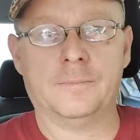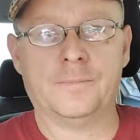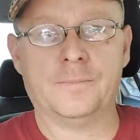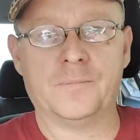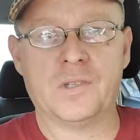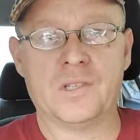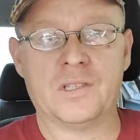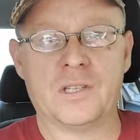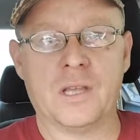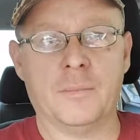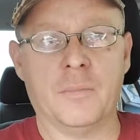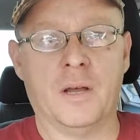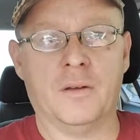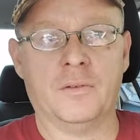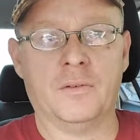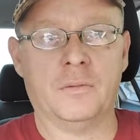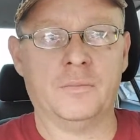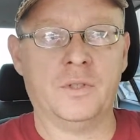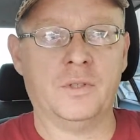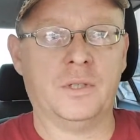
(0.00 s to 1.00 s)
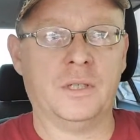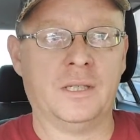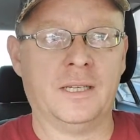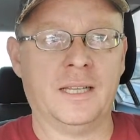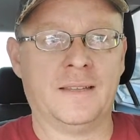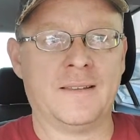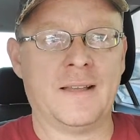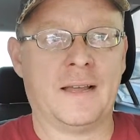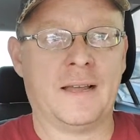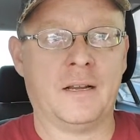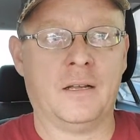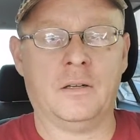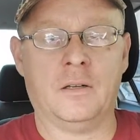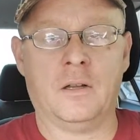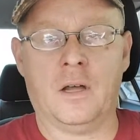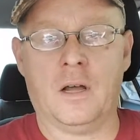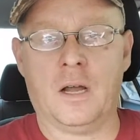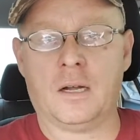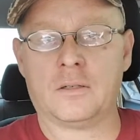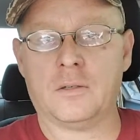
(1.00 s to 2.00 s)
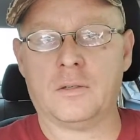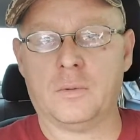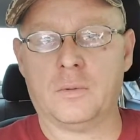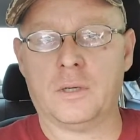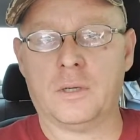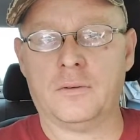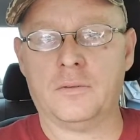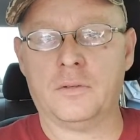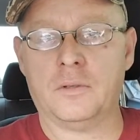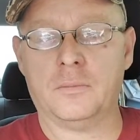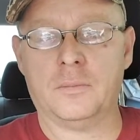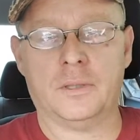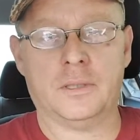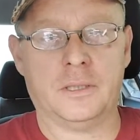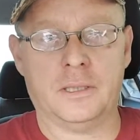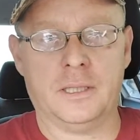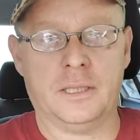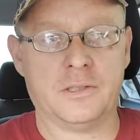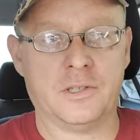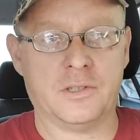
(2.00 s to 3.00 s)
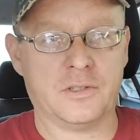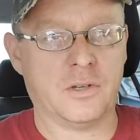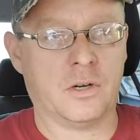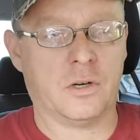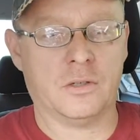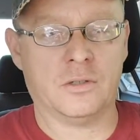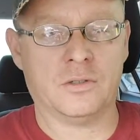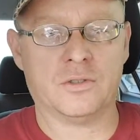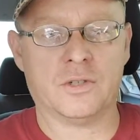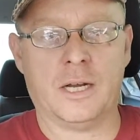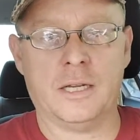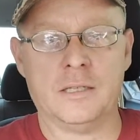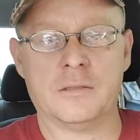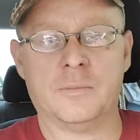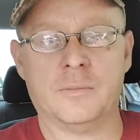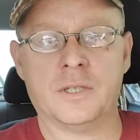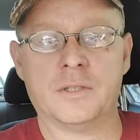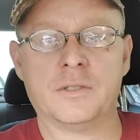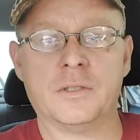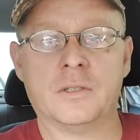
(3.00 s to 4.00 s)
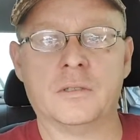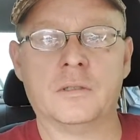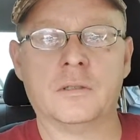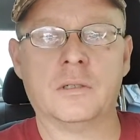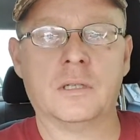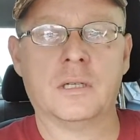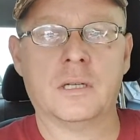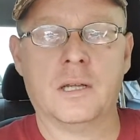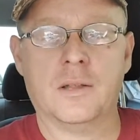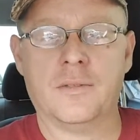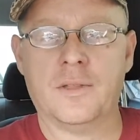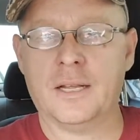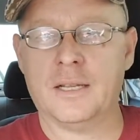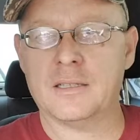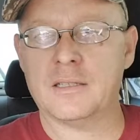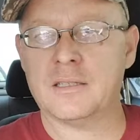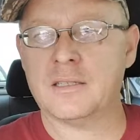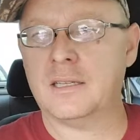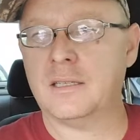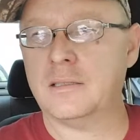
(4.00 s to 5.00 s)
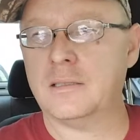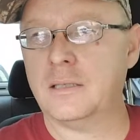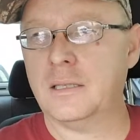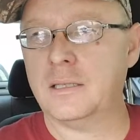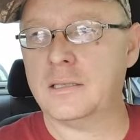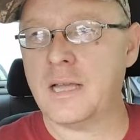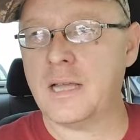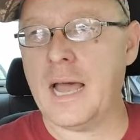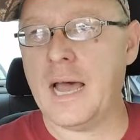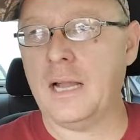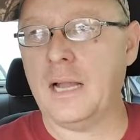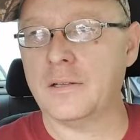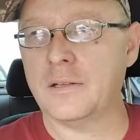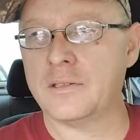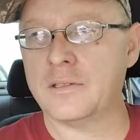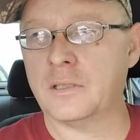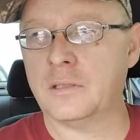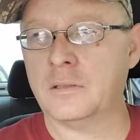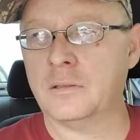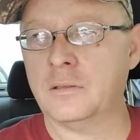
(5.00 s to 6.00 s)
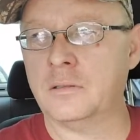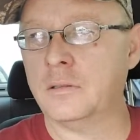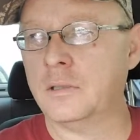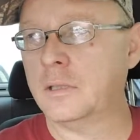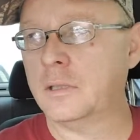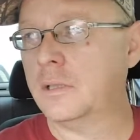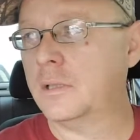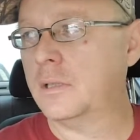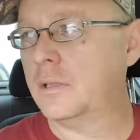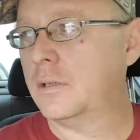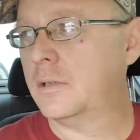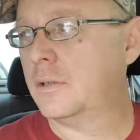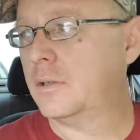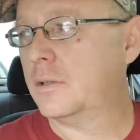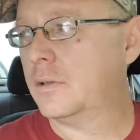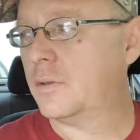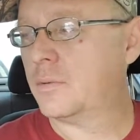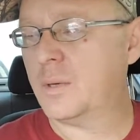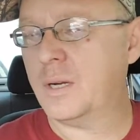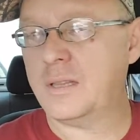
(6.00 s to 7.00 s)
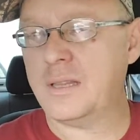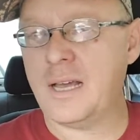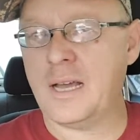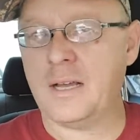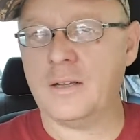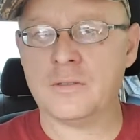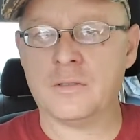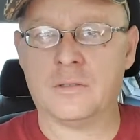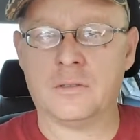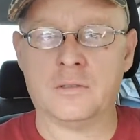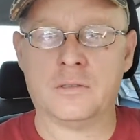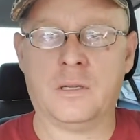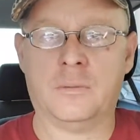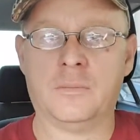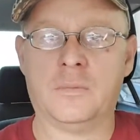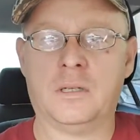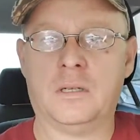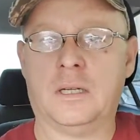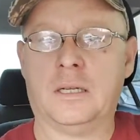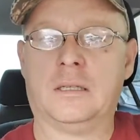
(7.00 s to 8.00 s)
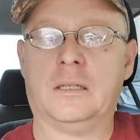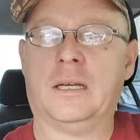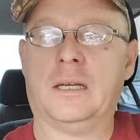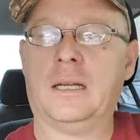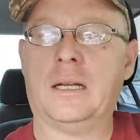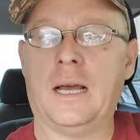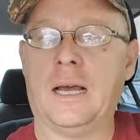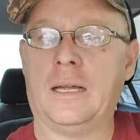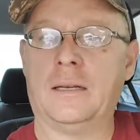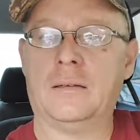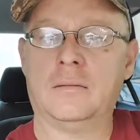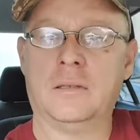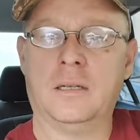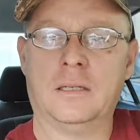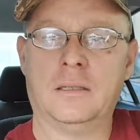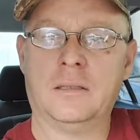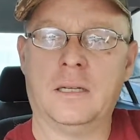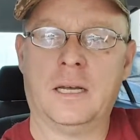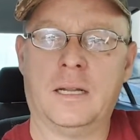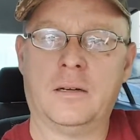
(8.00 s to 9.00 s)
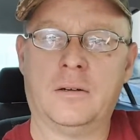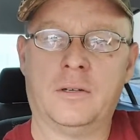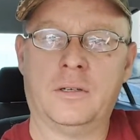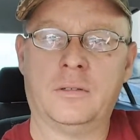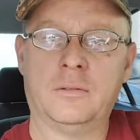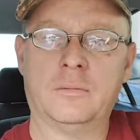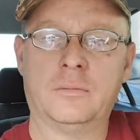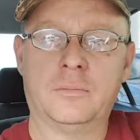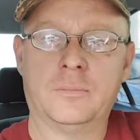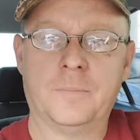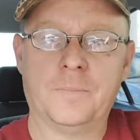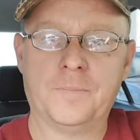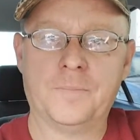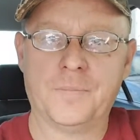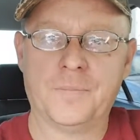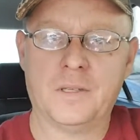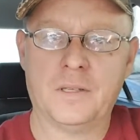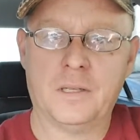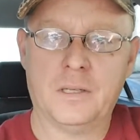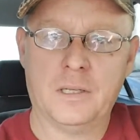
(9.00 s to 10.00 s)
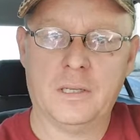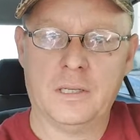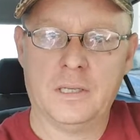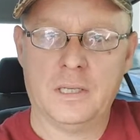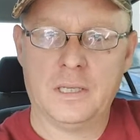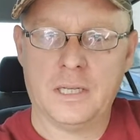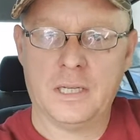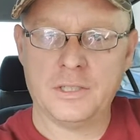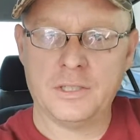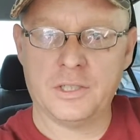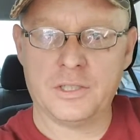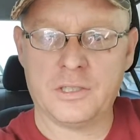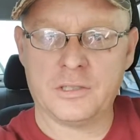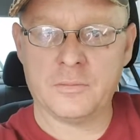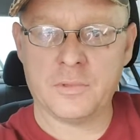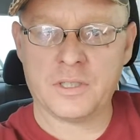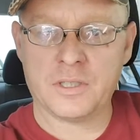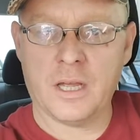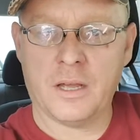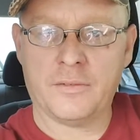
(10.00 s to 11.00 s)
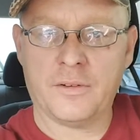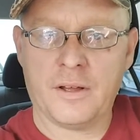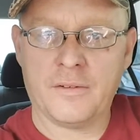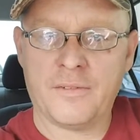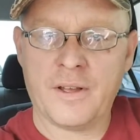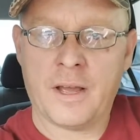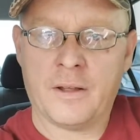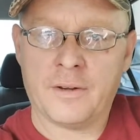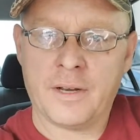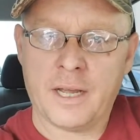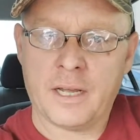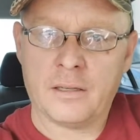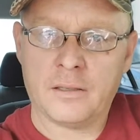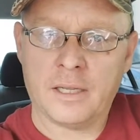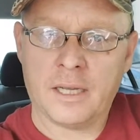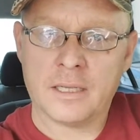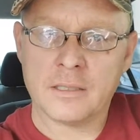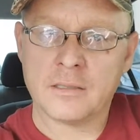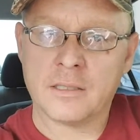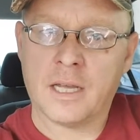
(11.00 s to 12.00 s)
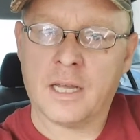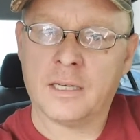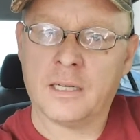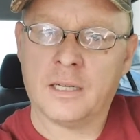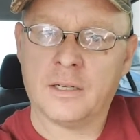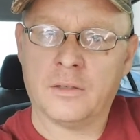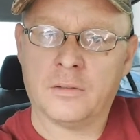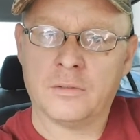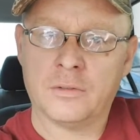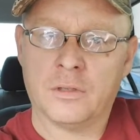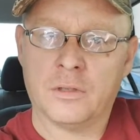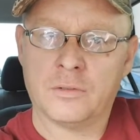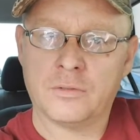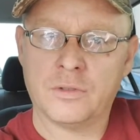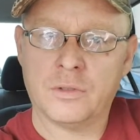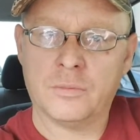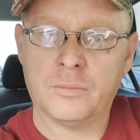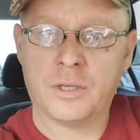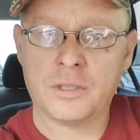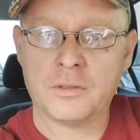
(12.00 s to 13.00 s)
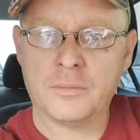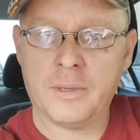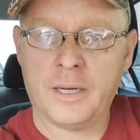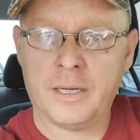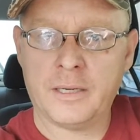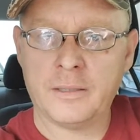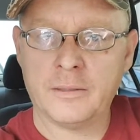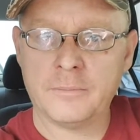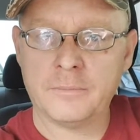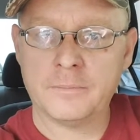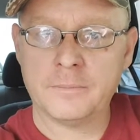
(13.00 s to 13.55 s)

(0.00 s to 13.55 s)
some of them you can get that unlocked or whatever, but it's a certain transmission. I think it's an Allison 3000 or something like that. I don't know. It's just some stuff I found out last night, and I don't know too much about it.